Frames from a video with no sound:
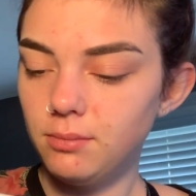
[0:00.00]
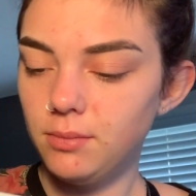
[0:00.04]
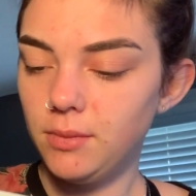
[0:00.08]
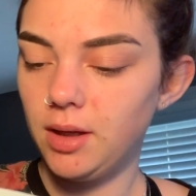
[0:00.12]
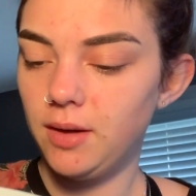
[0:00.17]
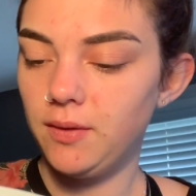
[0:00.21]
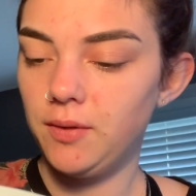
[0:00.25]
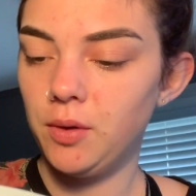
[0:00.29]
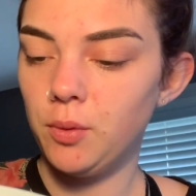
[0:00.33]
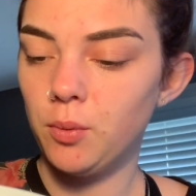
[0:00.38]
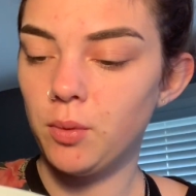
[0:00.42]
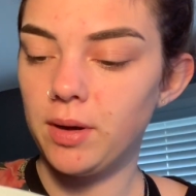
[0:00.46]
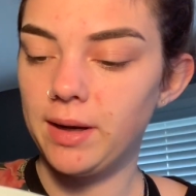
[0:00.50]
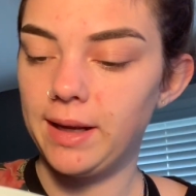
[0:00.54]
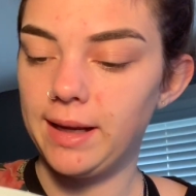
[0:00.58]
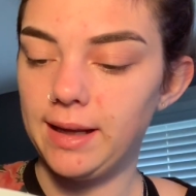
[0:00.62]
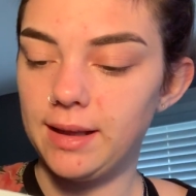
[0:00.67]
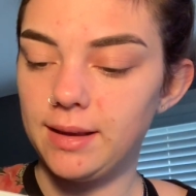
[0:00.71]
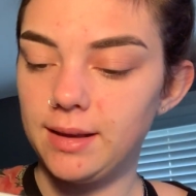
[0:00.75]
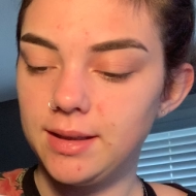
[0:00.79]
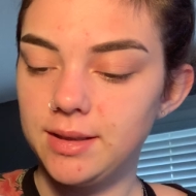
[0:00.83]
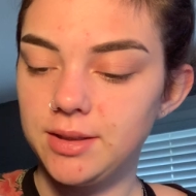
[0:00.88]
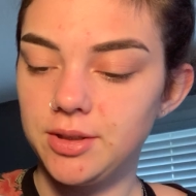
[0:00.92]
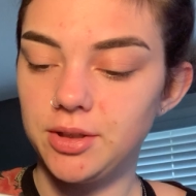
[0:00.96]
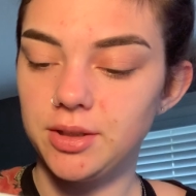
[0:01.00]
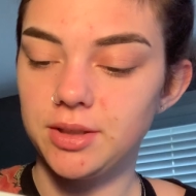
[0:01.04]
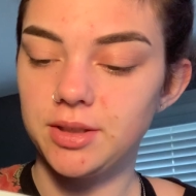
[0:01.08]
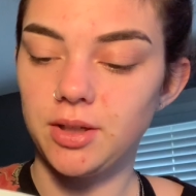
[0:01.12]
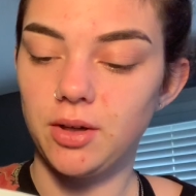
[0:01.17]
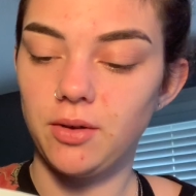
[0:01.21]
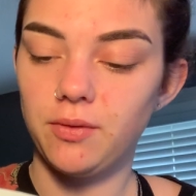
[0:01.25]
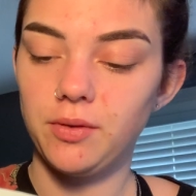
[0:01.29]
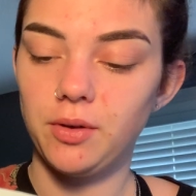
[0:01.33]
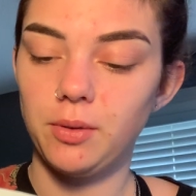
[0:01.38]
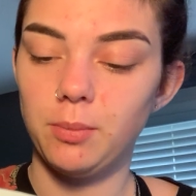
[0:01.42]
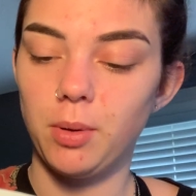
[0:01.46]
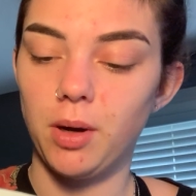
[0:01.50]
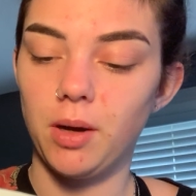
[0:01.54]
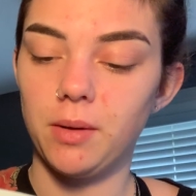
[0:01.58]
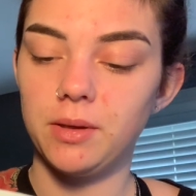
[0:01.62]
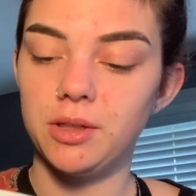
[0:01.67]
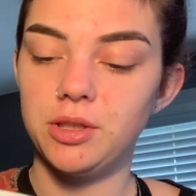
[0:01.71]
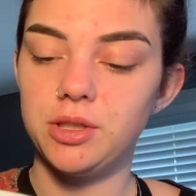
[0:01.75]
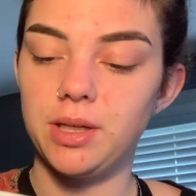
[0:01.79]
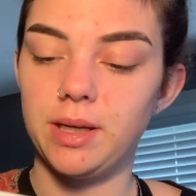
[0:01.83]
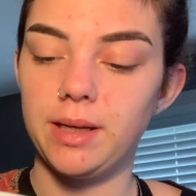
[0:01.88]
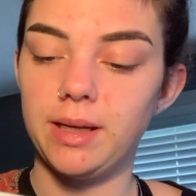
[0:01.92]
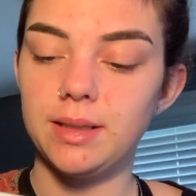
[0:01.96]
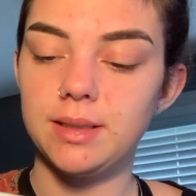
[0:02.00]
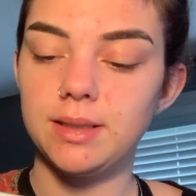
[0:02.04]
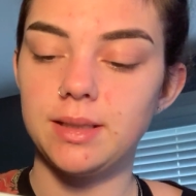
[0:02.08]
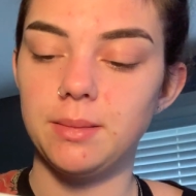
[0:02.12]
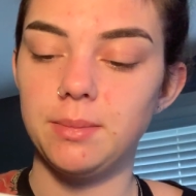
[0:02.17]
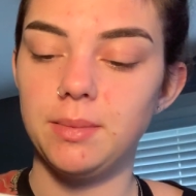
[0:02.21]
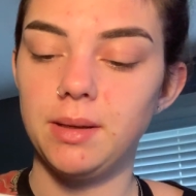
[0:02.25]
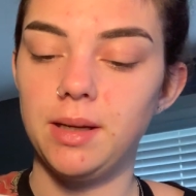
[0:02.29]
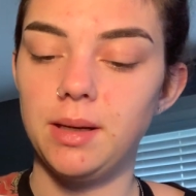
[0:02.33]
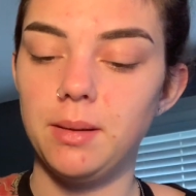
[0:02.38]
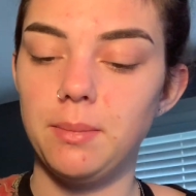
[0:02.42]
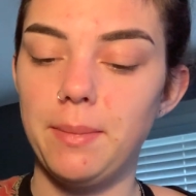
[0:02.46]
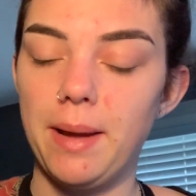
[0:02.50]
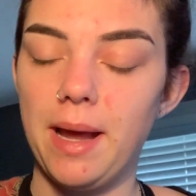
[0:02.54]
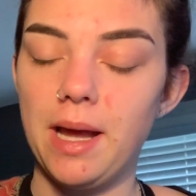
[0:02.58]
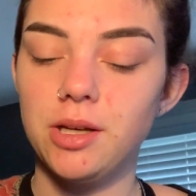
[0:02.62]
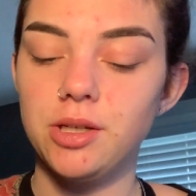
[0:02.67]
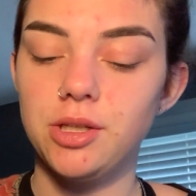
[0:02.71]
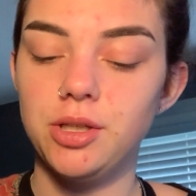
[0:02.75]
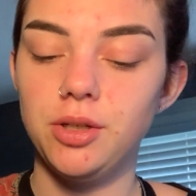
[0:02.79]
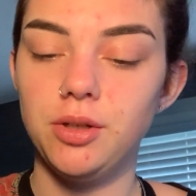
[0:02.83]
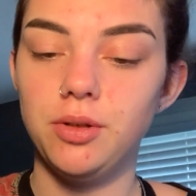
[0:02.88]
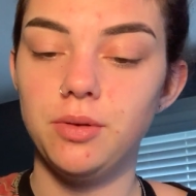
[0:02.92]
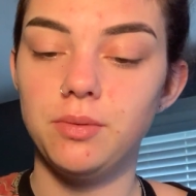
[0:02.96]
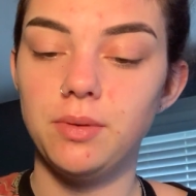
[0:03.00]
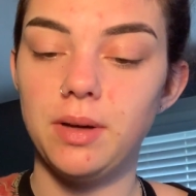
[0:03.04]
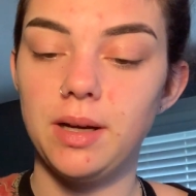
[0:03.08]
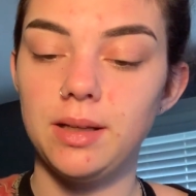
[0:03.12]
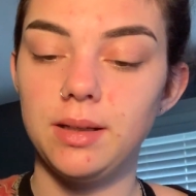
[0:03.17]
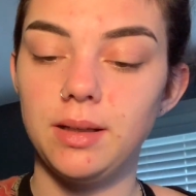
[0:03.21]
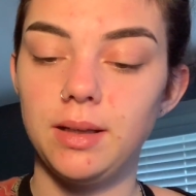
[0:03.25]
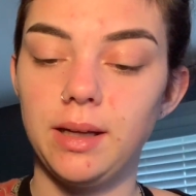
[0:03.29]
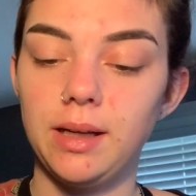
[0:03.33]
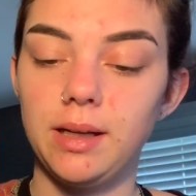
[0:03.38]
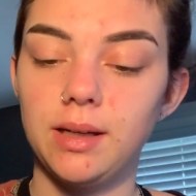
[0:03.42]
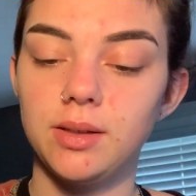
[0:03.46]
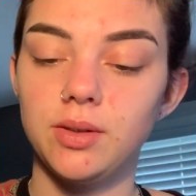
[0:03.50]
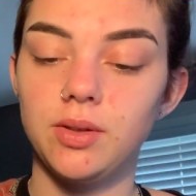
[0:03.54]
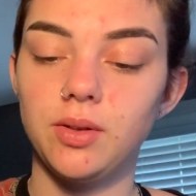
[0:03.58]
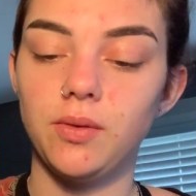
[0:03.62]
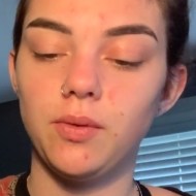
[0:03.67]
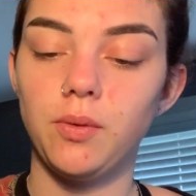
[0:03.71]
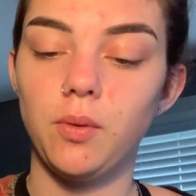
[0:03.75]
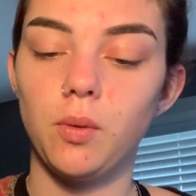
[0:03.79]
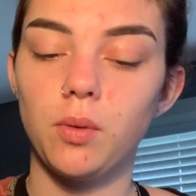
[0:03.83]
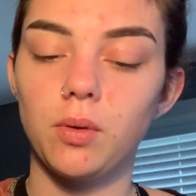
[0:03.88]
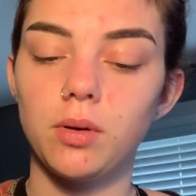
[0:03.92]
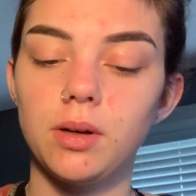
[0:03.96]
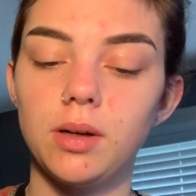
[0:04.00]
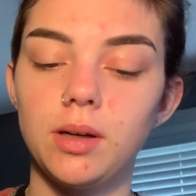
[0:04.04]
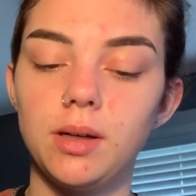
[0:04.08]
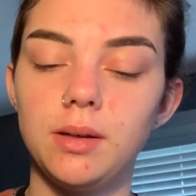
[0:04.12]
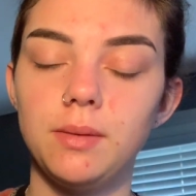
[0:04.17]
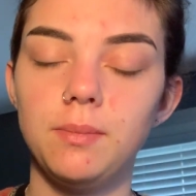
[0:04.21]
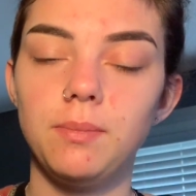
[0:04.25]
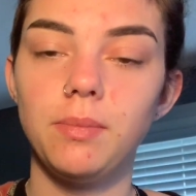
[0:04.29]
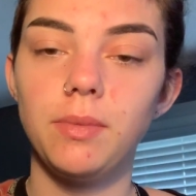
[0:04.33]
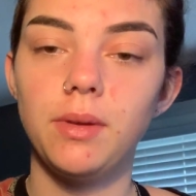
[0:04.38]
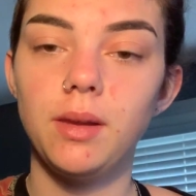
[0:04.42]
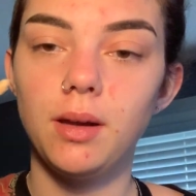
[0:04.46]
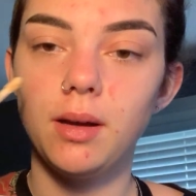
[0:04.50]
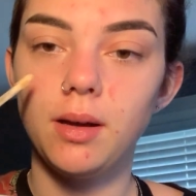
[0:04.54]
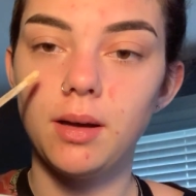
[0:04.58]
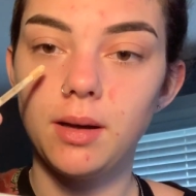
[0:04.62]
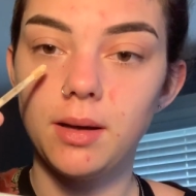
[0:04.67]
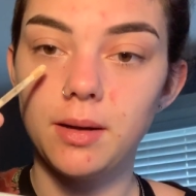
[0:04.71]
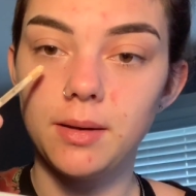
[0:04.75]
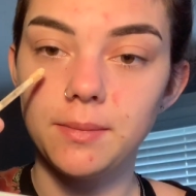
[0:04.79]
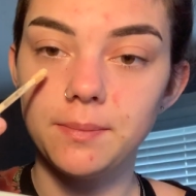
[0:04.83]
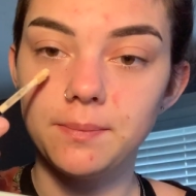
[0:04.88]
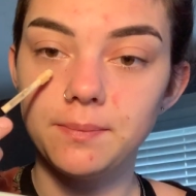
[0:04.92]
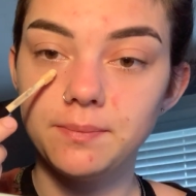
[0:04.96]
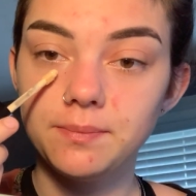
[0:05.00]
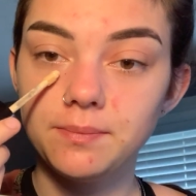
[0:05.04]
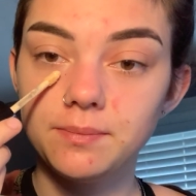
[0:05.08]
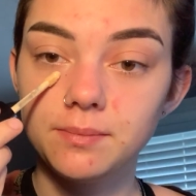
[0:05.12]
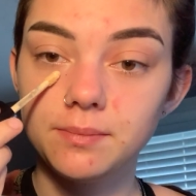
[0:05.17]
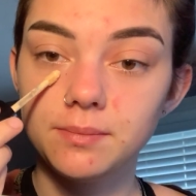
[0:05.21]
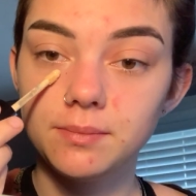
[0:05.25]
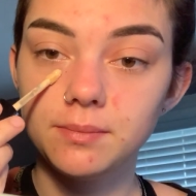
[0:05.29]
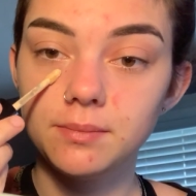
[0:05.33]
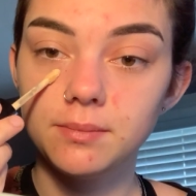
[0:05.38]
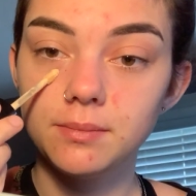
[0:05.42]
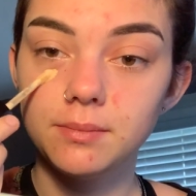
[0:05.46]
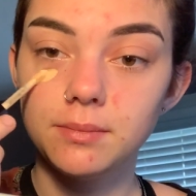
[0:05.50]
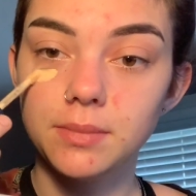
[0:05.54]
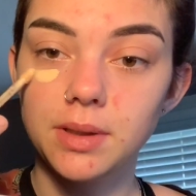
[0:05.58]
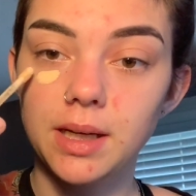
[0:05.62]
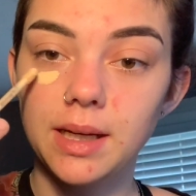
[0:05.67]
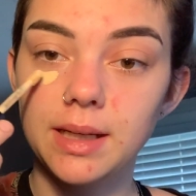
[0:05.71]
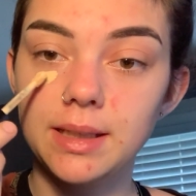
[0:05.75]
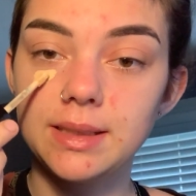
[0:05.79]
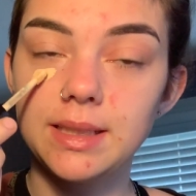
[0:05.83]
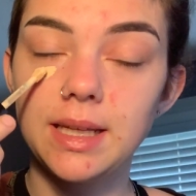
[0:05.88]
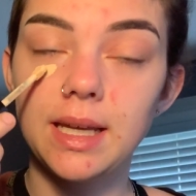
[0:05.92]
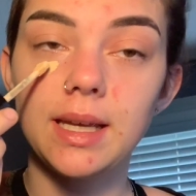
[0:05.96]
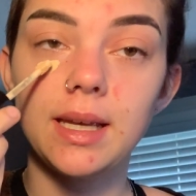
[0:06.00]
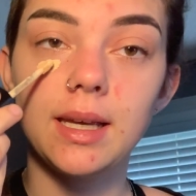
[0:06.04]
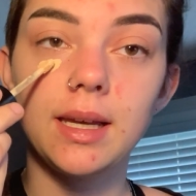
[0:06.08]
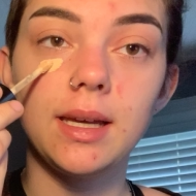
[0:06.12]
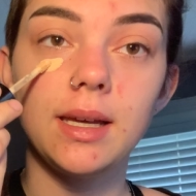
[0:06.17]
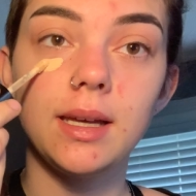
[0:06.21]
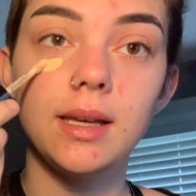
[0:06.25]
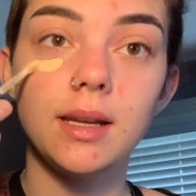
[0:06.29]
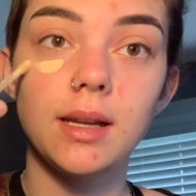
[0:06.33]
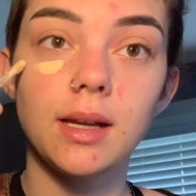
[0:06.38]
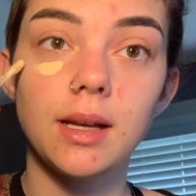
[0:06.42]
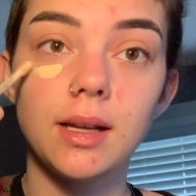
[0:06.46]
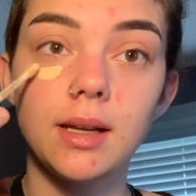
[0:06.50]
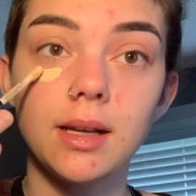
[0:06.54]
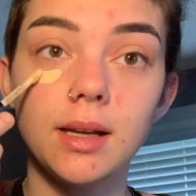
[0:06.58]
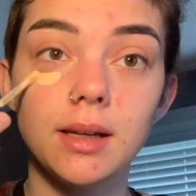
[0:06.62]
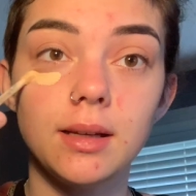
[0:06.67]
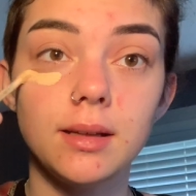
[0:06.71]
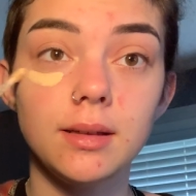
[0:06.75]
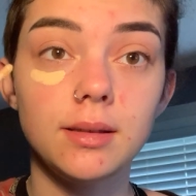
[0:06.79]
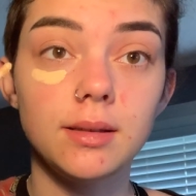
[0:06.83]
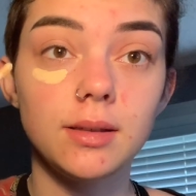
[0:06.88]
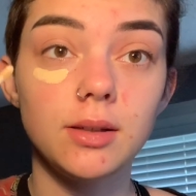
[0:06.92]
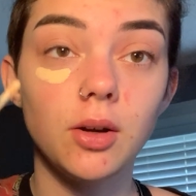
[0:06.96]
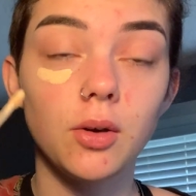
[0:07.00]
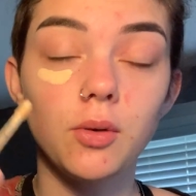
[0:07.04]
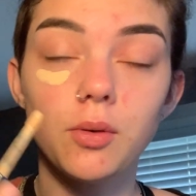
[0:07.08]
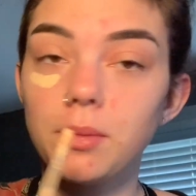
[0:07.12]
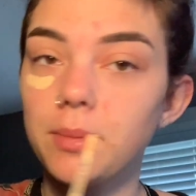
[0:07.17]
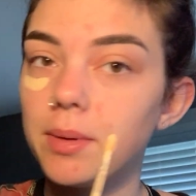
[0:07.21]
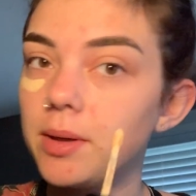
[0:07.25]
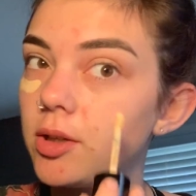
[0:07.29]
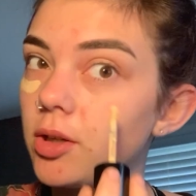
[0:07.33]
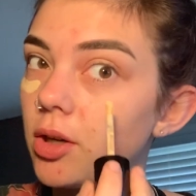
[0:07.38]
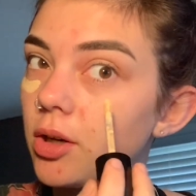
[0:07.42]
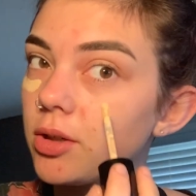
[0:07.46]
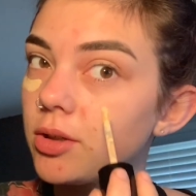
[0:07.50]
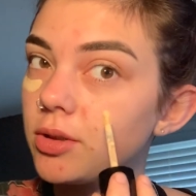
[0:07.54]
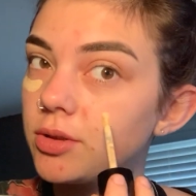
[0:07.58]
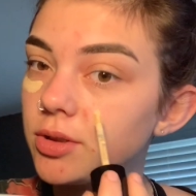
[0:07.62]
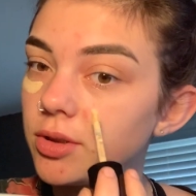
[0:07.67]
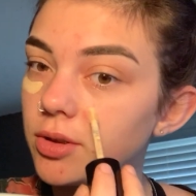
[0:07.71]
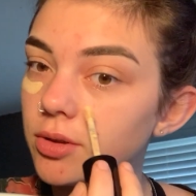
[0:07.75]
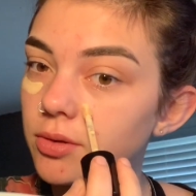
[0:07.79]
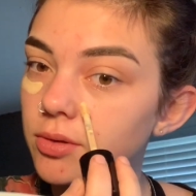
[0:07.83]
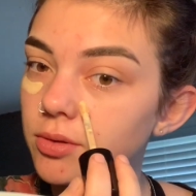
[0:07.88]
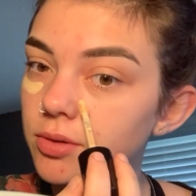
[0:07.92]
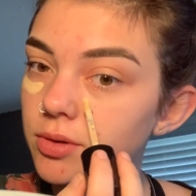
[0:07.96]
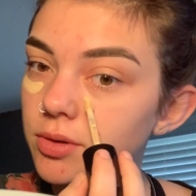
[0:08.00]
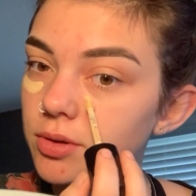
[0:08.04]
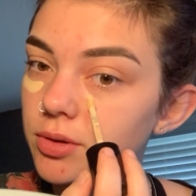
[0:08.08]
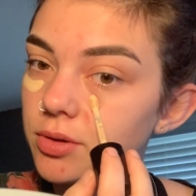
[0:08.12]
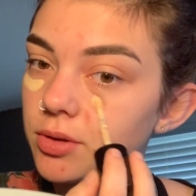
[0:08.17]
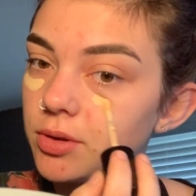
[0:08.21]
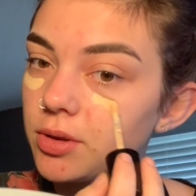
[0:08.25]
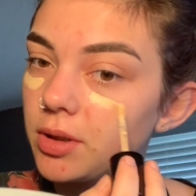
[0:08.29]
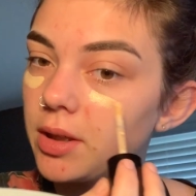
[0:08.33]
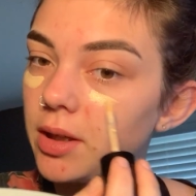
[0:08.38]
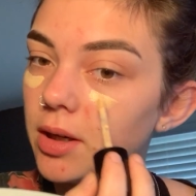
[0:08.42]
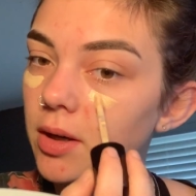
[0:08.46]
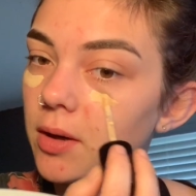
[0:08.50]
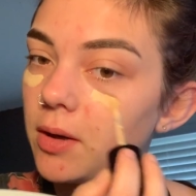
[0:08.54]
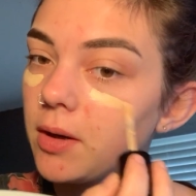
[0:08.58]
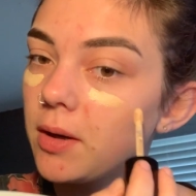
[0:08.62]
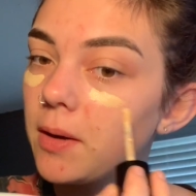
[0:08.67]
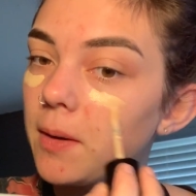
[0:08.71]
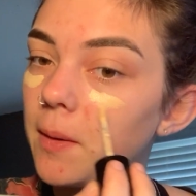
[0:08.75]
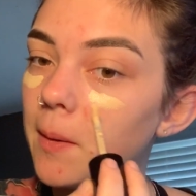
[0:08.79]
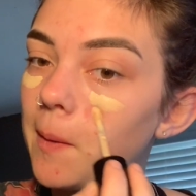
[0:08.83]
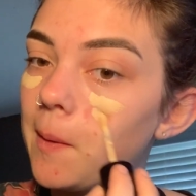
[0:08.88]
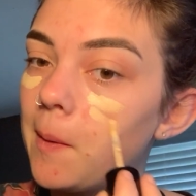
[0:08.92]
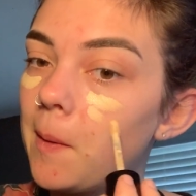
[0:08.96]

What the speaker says: If you want to get this yourself, you probably should get somebody to match you at like Sephora. But I take it and I go where my dark circles usually are